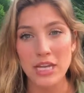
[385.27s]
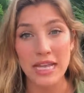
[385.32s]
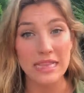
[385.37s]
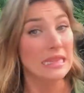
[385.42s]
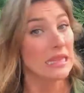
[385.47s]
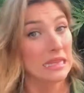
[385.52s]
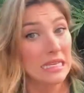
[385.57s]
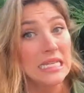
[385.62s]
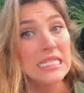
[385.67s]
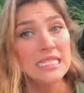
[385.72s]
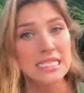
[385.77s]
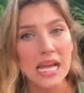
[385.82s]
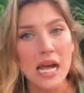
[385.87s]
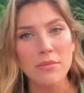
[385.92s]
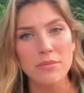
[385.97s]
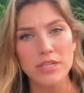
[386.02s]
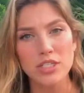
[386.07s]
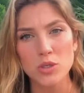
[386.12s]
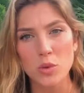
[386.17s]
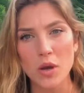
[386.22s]
at least that
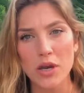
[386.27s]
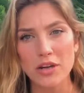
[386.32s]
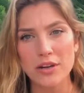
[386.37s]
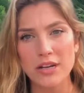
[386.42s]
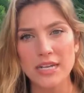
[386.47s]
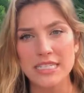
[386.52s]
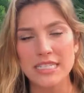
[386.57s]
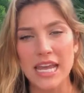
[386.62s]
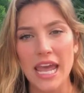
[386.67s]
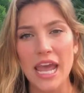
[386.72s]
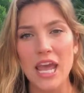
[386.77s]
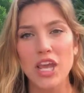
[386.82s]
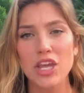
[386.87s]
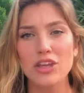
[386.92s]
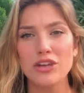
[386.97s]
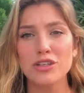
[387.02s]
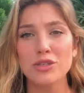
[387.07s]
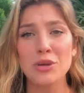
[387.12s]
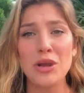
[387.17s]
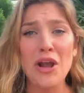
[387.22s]
much water a day,
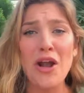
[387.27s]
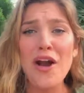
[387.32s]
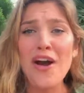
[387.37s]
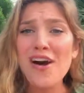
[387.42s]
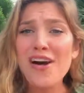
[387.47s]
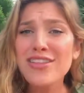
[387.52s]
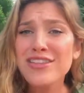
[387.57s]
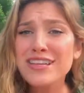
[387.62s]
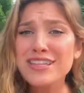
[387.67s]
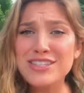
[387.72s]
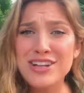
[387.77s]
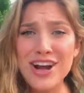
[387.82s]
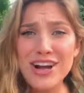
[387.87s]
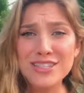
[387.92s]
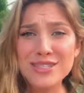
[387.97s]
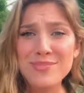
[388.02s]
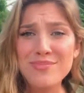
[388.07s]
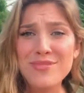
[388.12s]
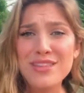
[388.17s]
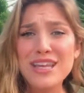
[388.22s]
you're doing all these
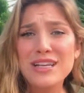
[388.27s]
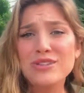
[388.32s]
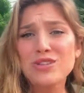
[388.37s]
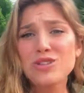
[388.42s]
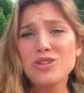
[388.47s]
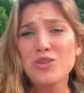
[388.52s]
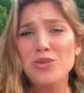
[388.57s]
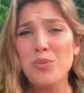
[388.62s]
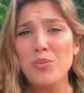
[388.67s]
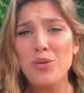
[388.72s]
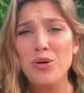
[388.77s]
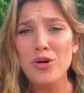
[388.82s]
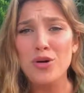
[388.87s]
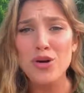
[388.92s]
awesome things to